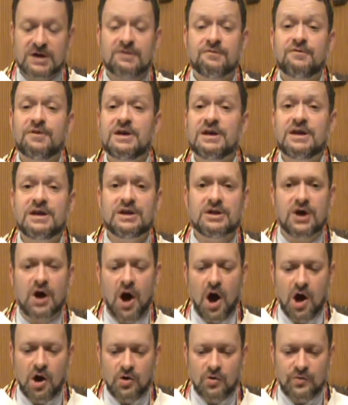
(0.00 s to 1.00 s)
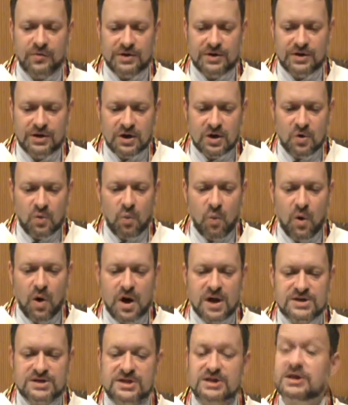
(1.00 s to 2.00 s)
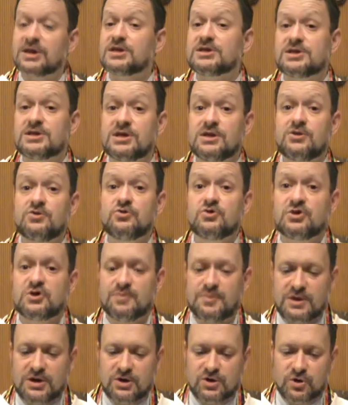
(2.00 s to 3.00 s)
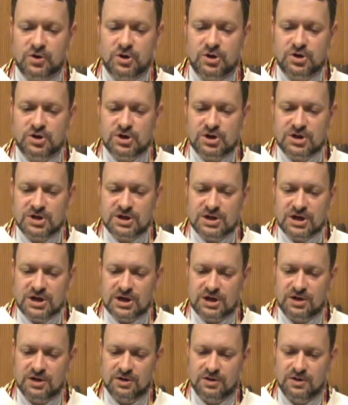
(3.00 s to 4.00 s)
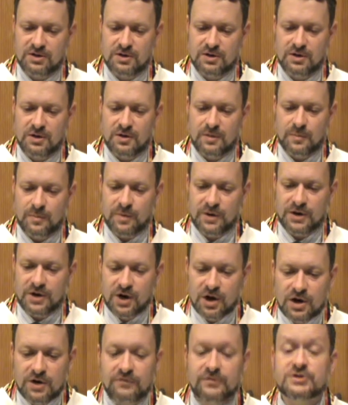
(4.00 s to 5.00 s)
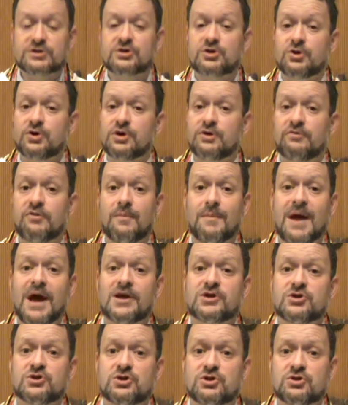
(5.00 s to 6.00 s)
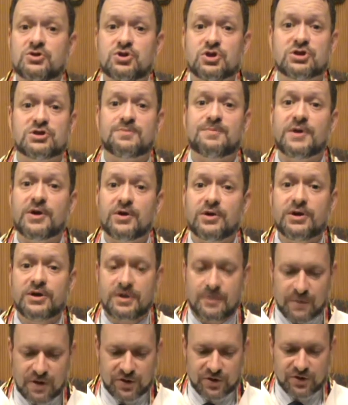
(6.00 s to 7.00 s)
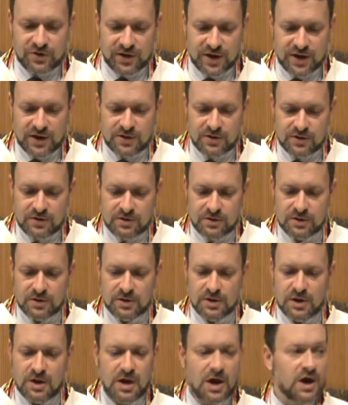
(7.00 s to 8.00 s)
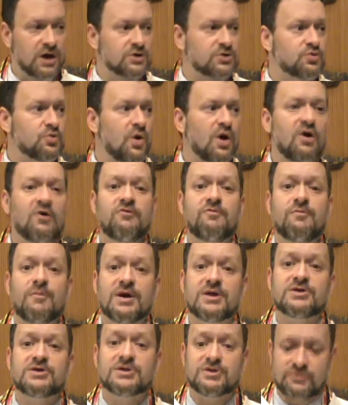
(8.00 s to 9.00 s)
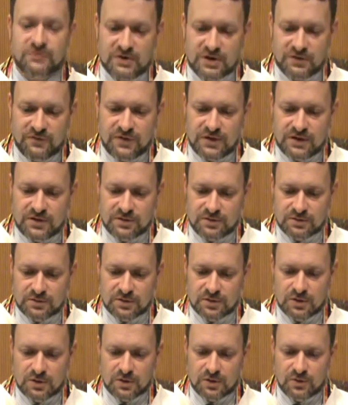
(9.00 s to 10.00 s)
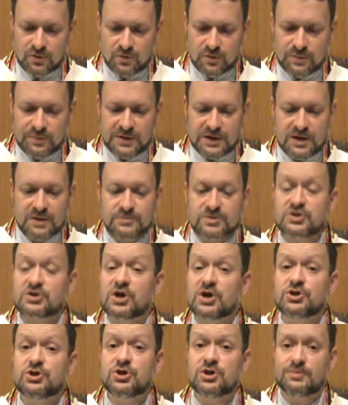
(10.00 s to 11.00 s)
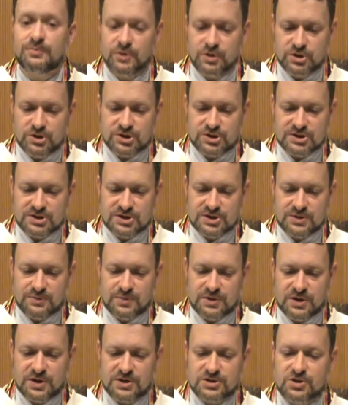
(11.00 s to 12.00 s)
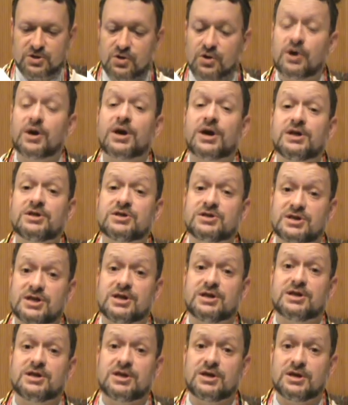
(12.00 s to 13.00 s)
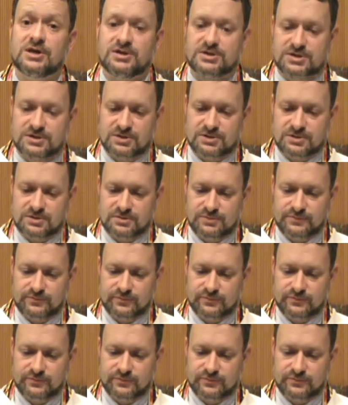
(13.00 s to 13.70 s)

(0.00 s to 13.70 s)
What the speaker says: Feeding the hungry was and continues to be an urgent need, but none of us could have imagined just barely a month later, our 12 months of giving would become such an emergency because Hurricane Sandy hit us.